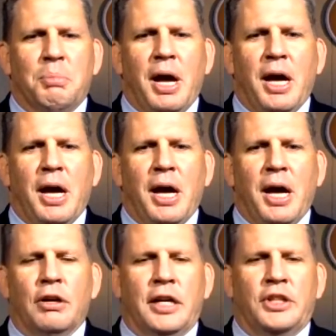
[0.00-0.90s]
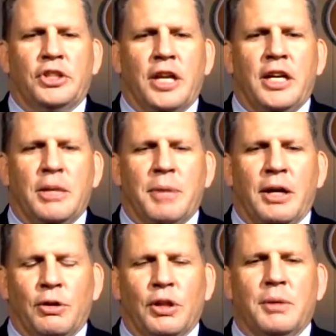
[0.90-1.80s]
pond here, excited
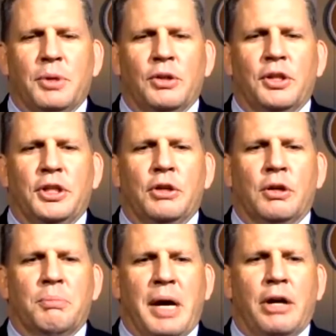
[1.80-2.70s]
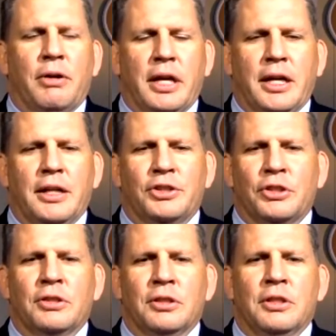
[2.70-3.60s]
about, holy moly, you're empowering
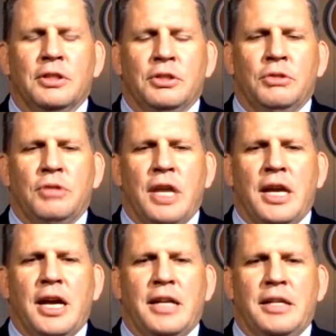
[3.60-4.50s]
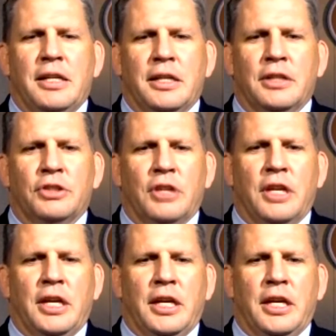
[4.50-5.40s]
us to take ideas
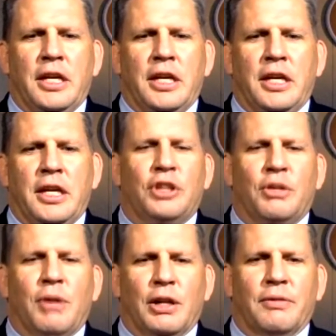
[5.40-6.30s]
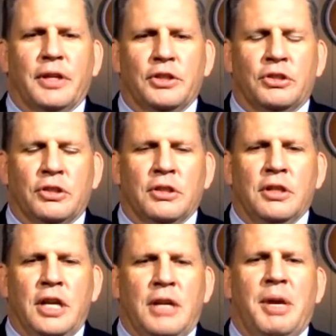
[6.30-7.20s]
and test their relevance
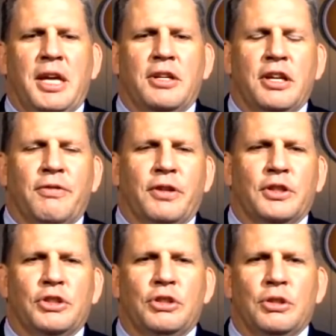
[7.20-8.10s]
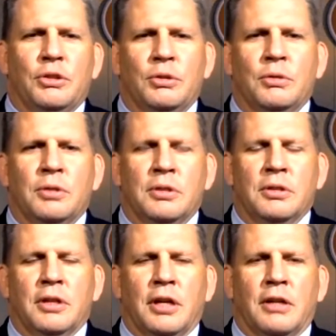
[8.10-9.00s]
and make a difference to
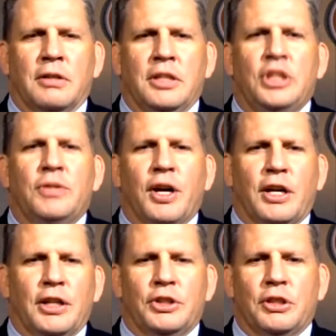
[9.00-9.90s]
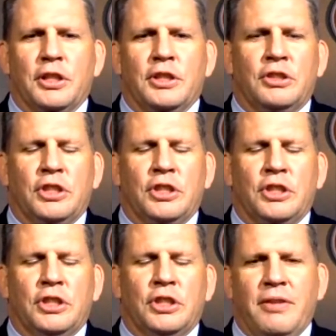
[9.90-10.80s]
each of our countries, each
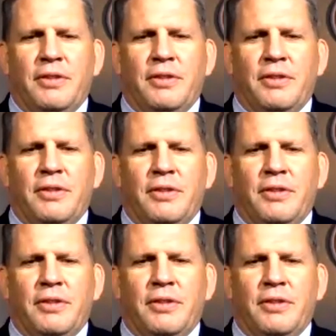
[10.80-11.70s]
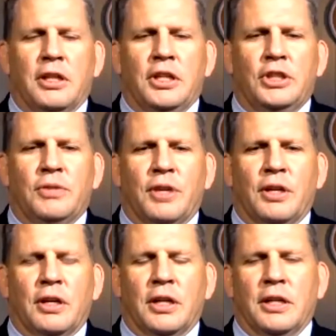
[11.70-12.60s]
of our navies, each of
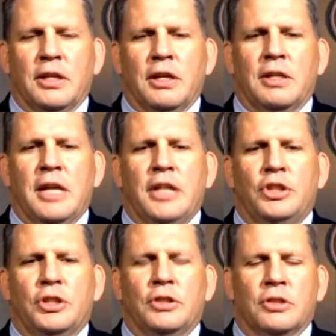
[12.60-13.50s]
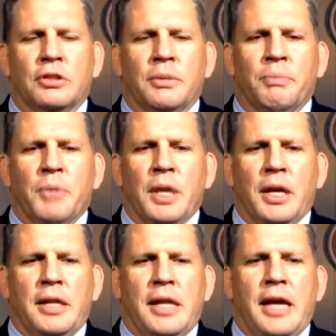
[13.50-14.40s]
our nations.
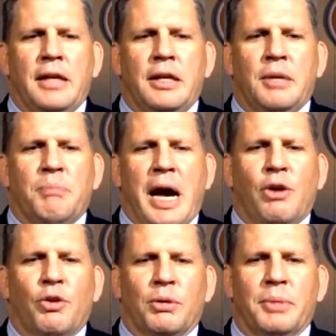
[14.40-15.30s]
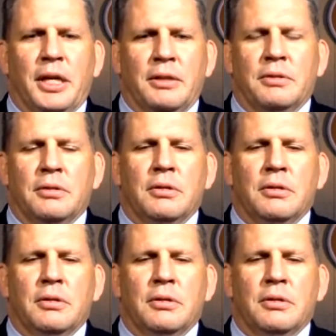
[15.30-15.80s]
And that empowerment